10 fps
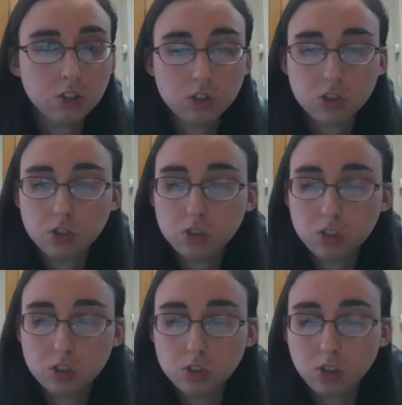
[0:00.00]
to
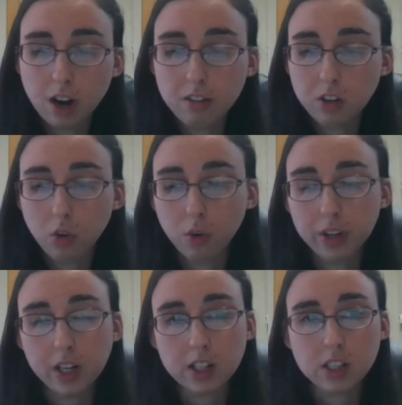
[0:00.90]
just strive in
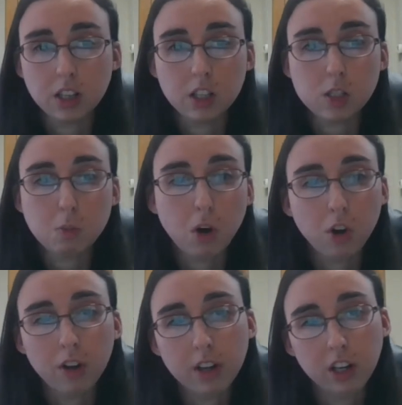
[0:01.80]
holiness in the
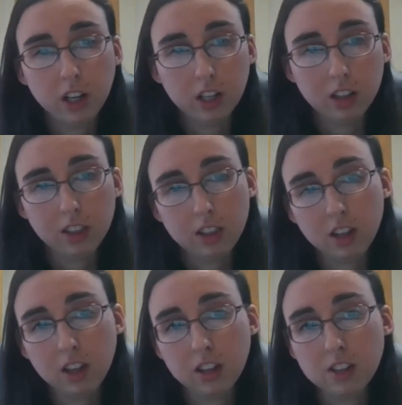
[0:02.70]
small and hidden
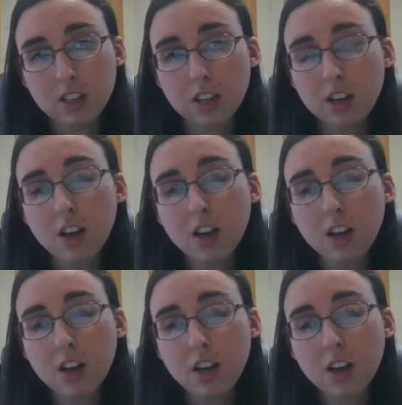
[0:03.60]
things.